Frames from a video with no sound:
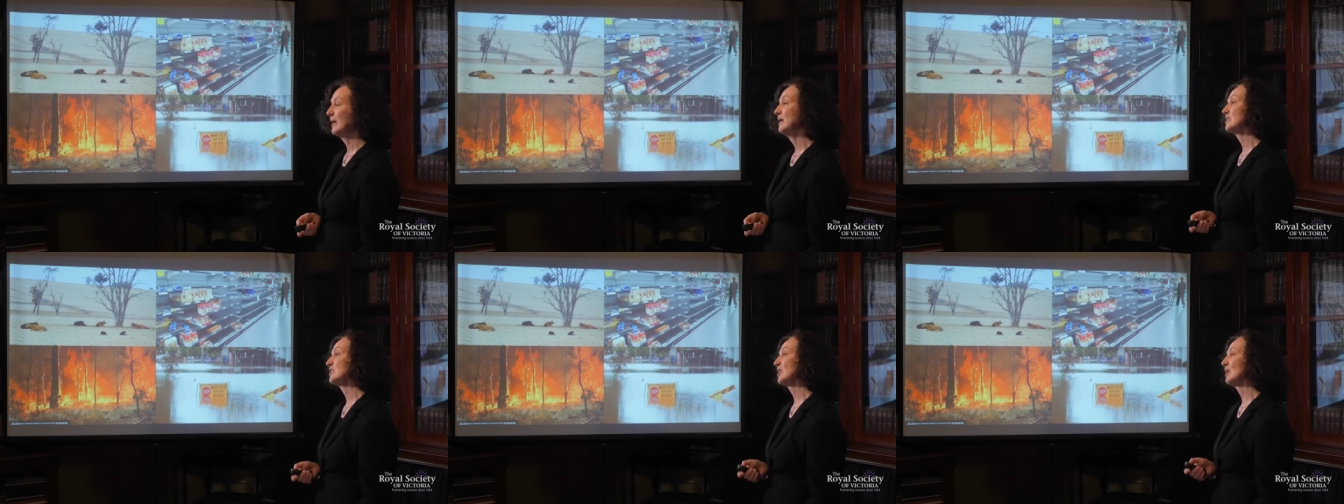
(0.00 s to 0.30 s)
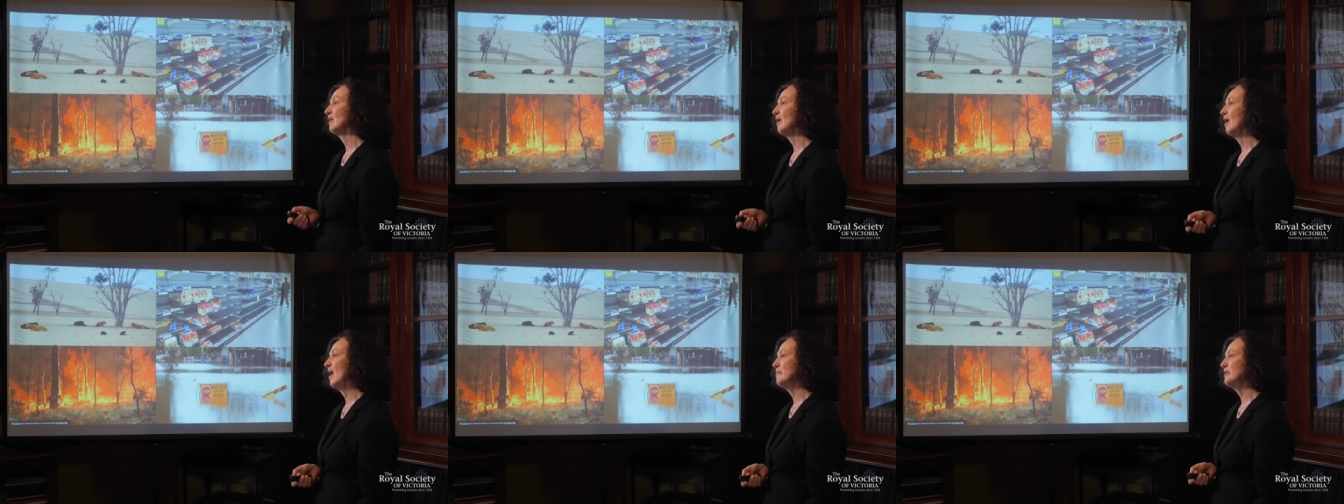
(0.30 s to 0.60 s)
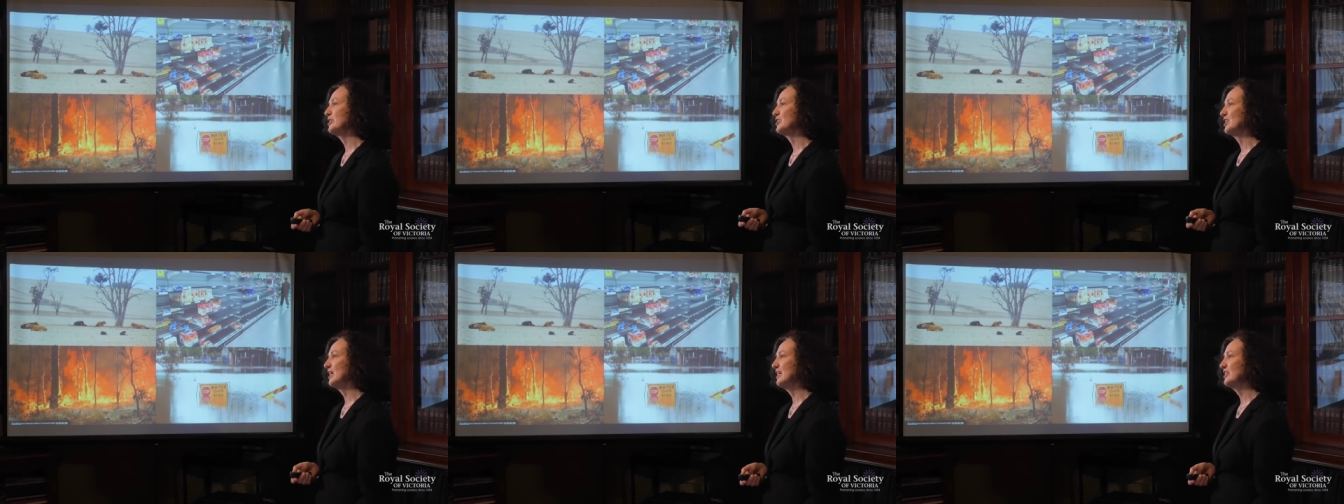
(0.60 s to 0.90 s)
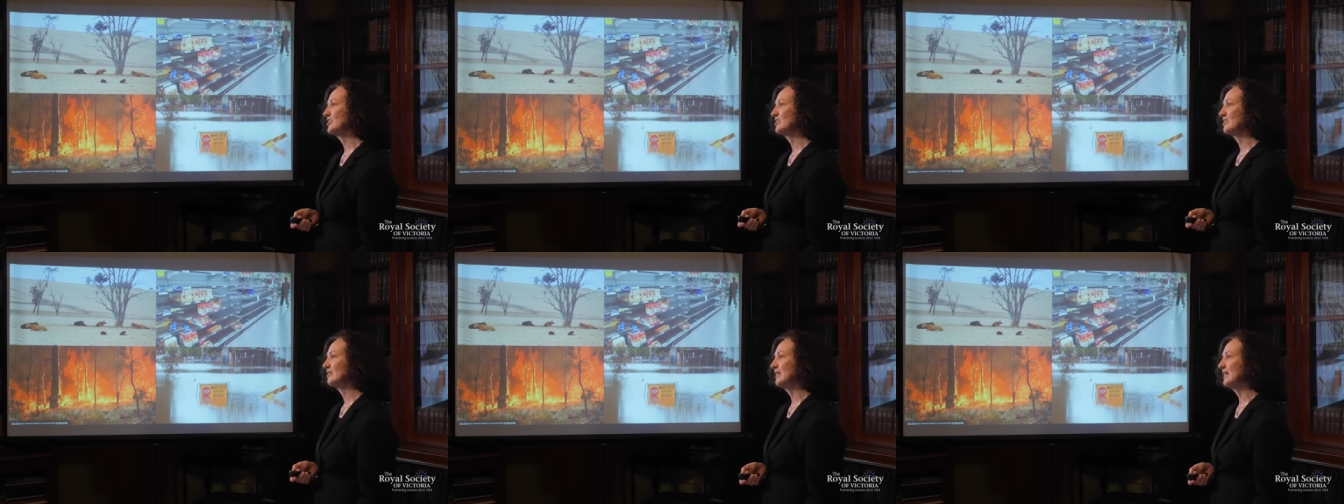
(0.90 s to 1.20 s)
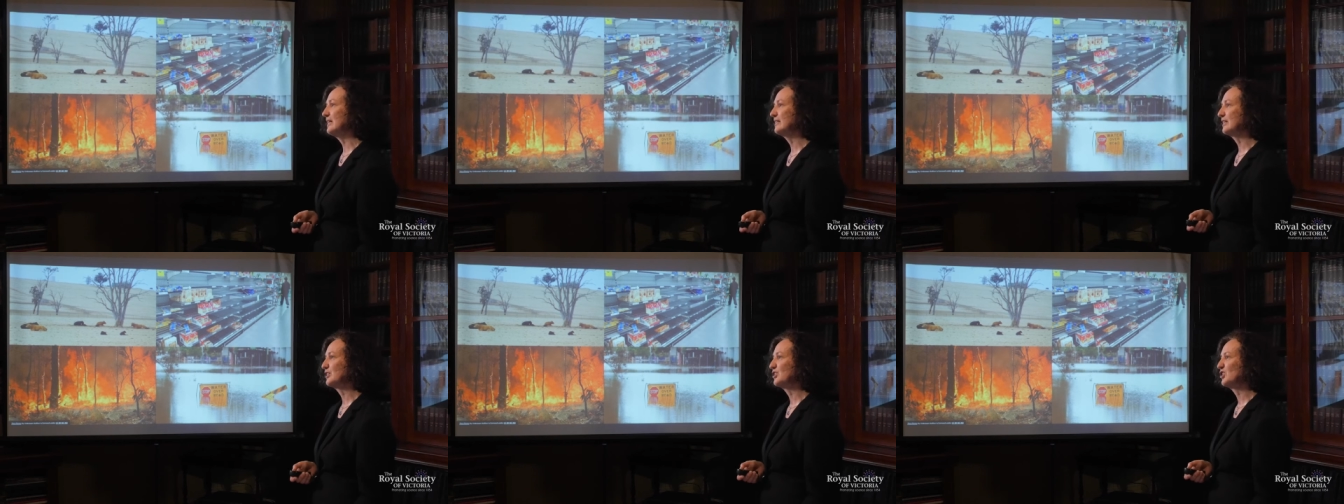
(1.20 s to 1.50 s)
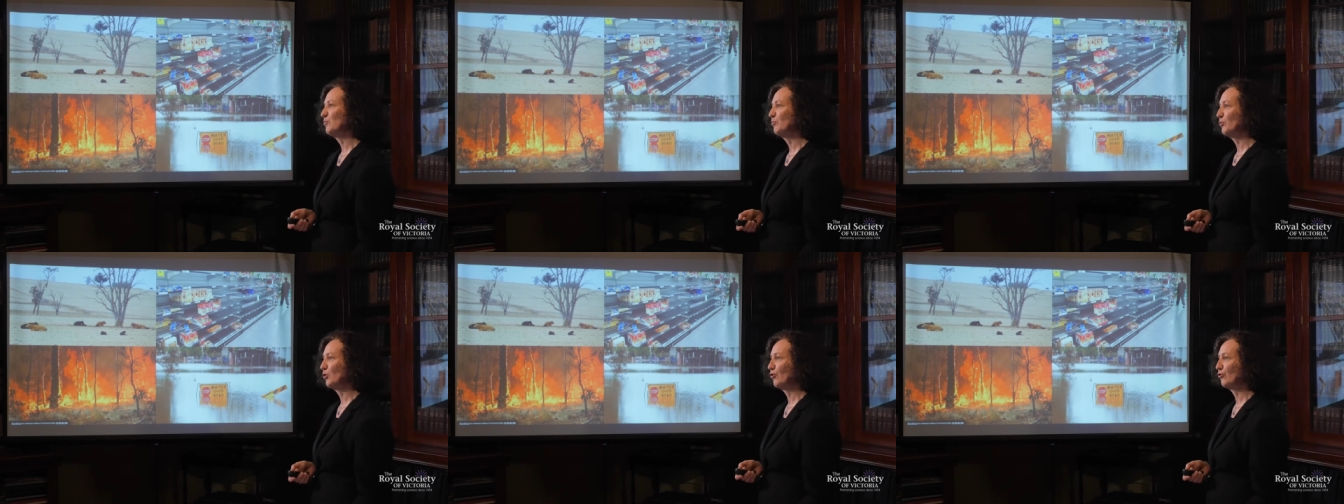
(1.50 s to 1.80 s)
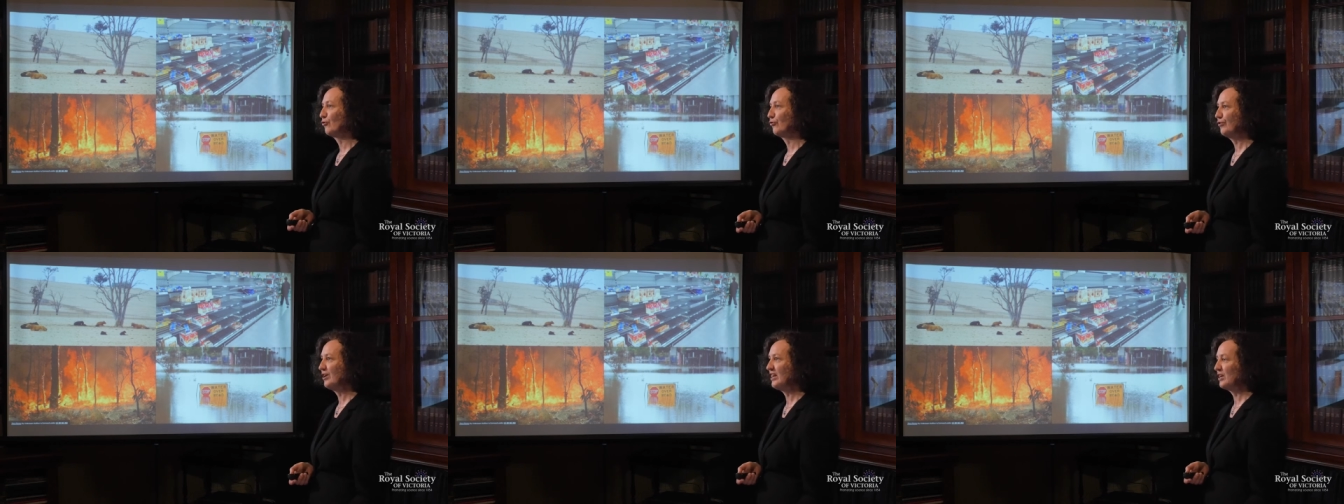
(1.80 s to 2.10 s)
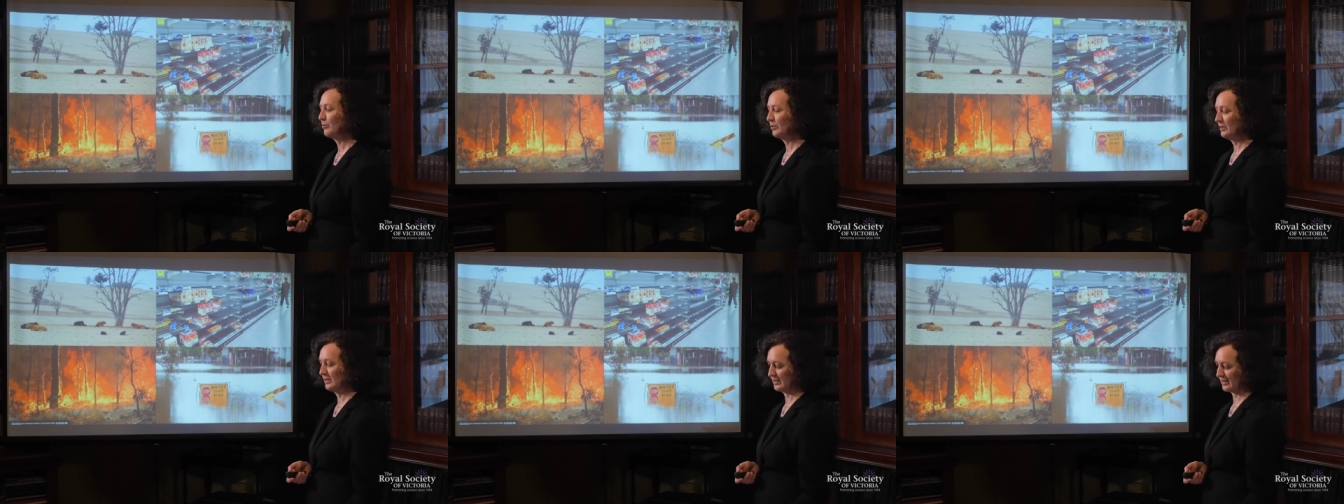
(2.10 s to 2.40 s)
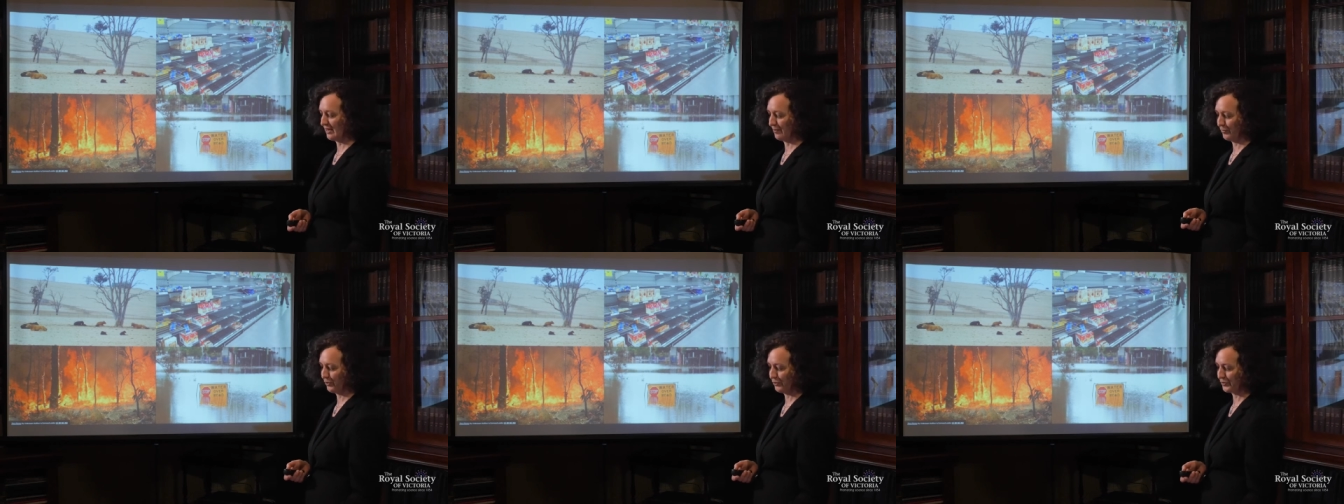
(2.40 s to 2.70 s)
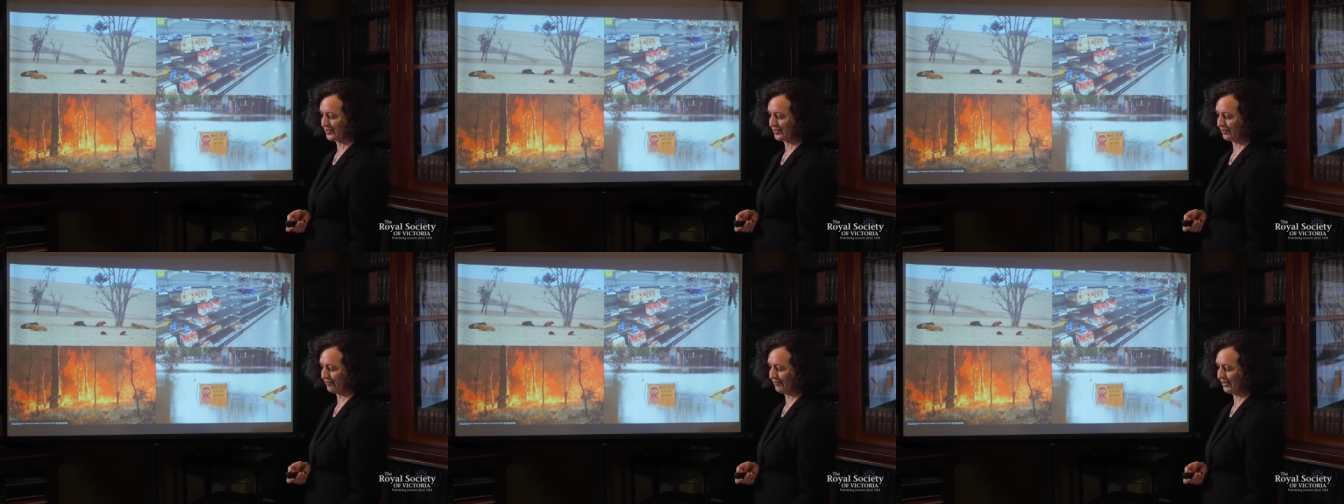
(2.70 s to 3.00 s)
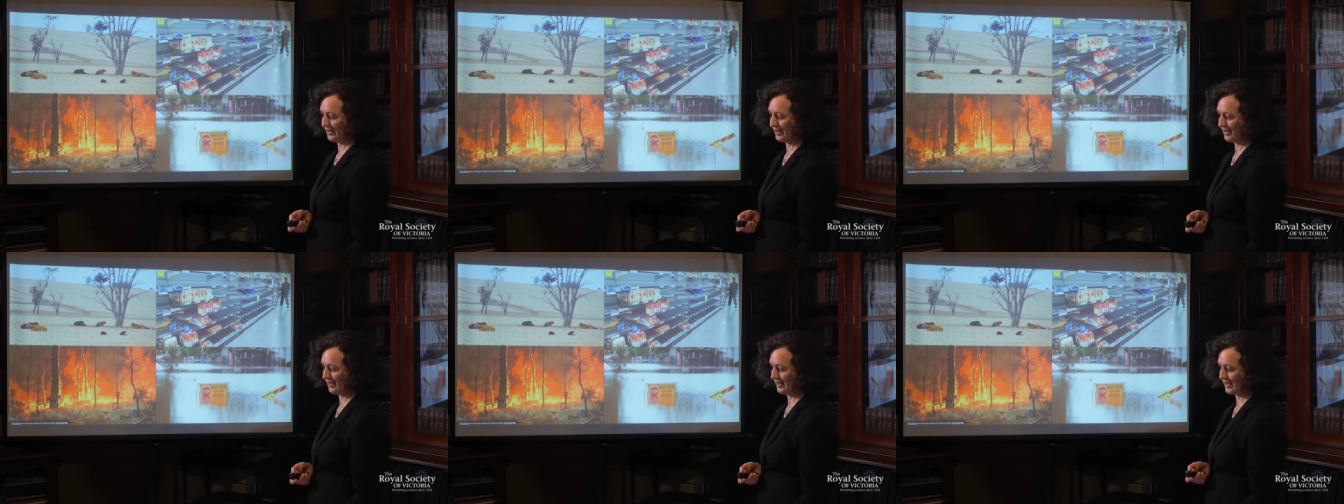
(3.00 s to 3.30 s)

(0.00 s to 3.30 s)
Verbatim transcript: So climate change is leading to more frequent and more severe